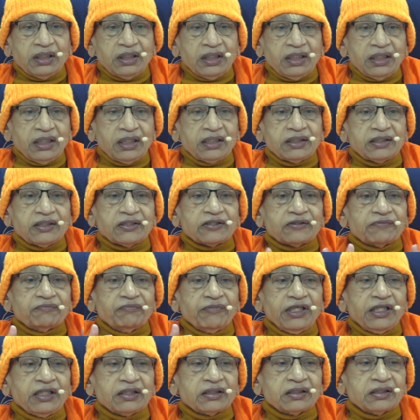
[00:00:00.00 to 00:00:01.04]
has this
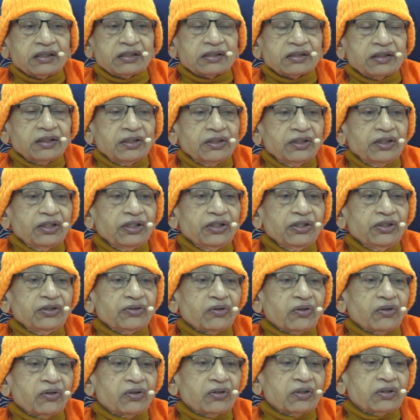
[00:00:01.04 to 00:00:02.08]
basis in
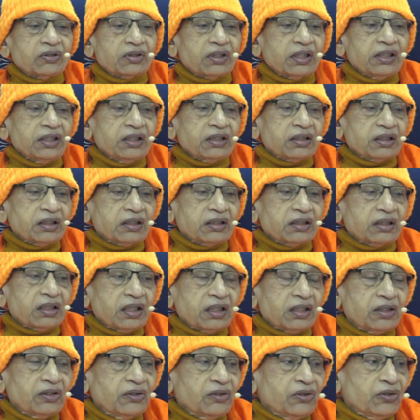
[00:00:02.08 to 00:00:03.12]
your thinking
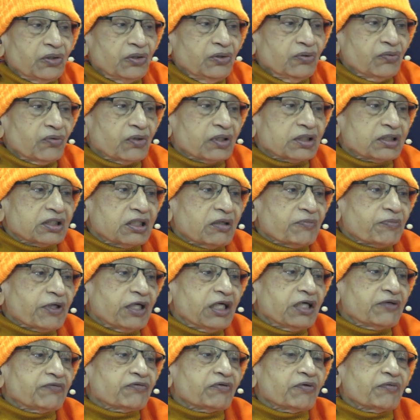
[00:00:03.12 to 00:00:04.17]
that you are
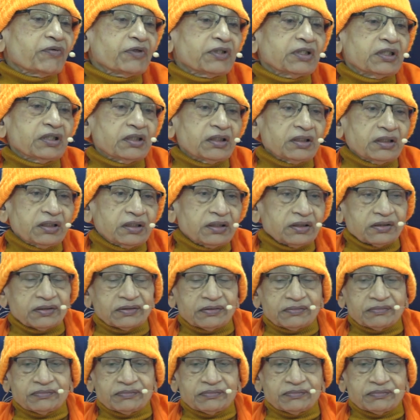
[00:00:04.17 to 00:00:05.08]
separate from others.